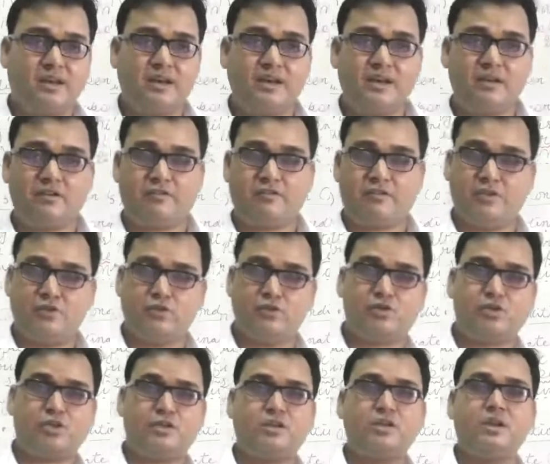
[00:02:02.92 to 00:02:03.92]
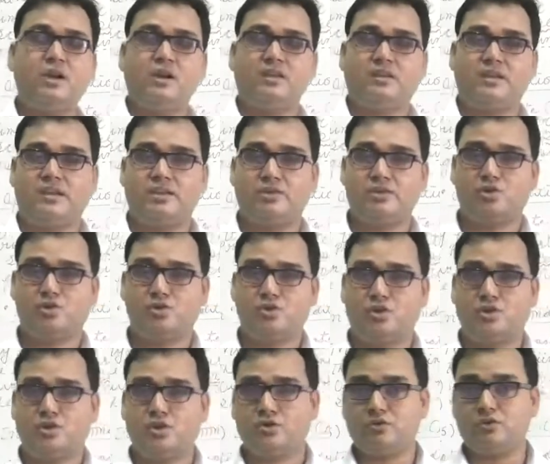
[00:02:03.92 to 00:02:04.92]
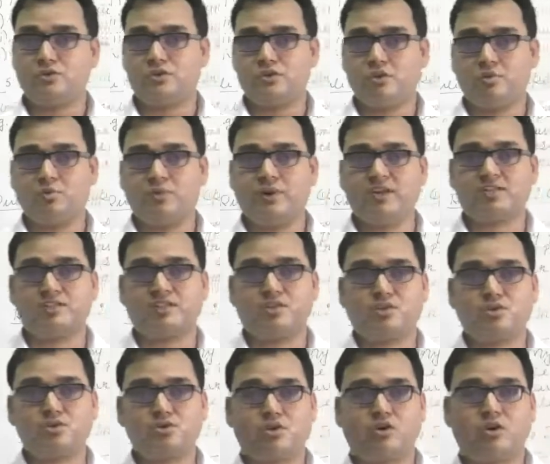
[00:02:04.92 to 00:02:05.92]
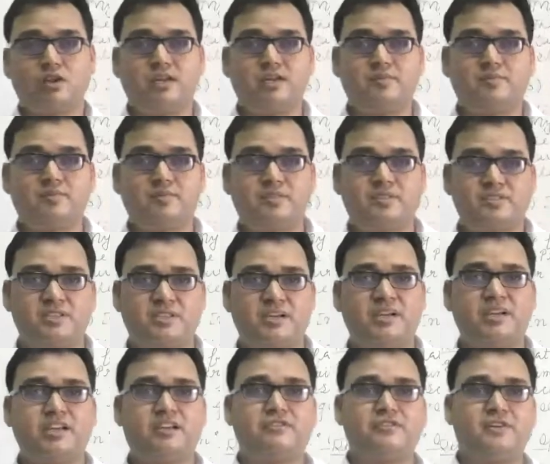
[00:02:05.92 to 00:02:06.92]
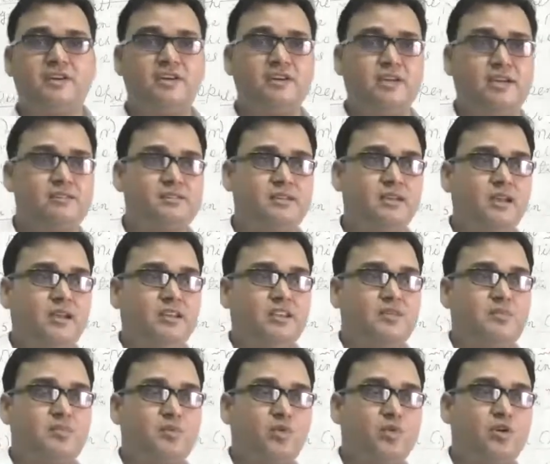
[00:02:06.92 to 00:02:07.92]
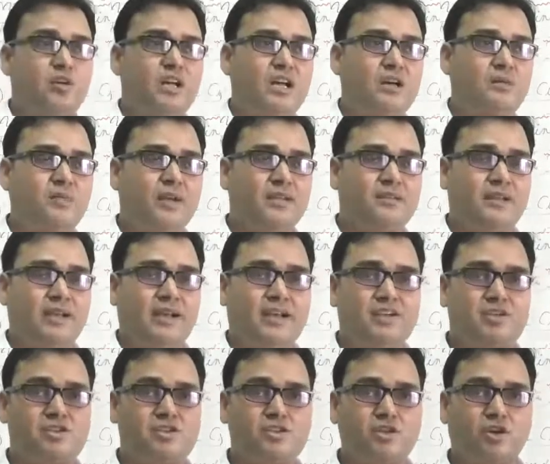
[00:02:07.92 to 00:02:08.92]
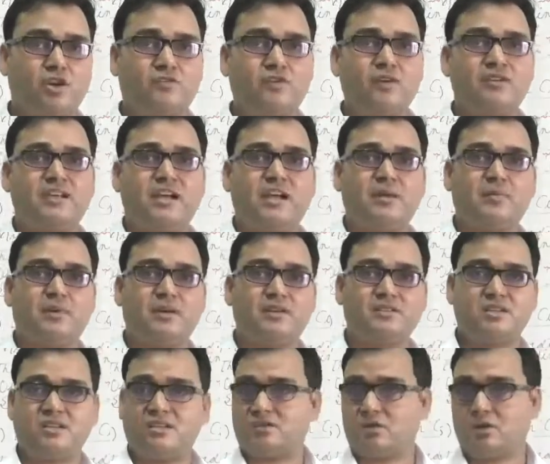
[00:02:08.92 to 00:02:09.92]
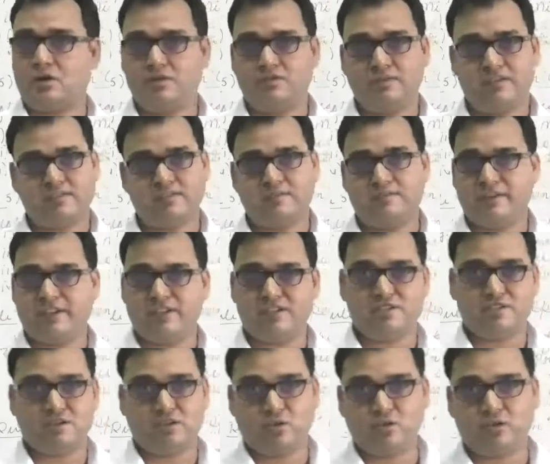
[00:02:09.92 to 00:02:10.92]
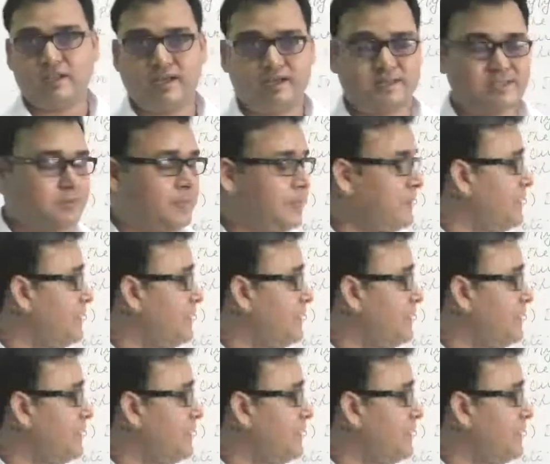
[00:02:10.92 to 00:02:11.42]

near future, then you must use only present indefinite tense. The program and the action of retirement is always fixed. You know that.